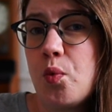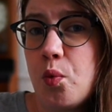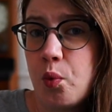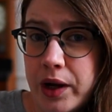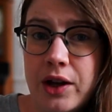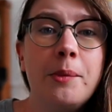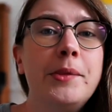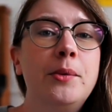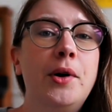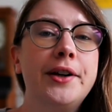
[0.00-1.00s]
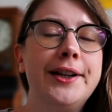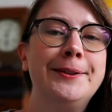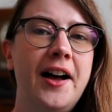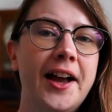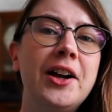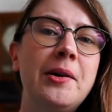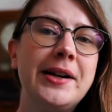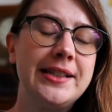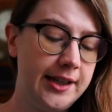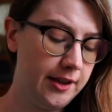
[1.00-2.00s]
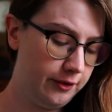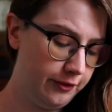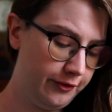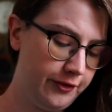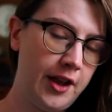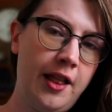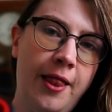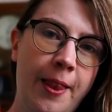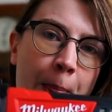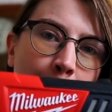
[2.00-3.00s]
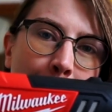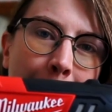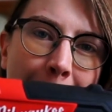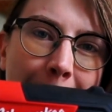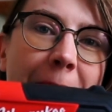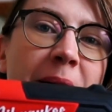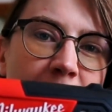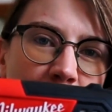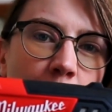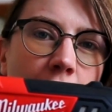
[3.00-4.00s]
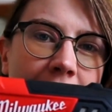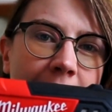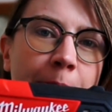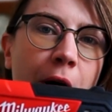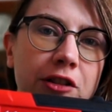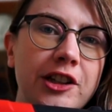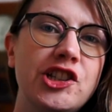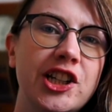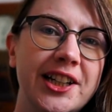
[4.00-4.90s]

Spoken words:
we got Milwaukee. I got myself the Milwaukee polisher.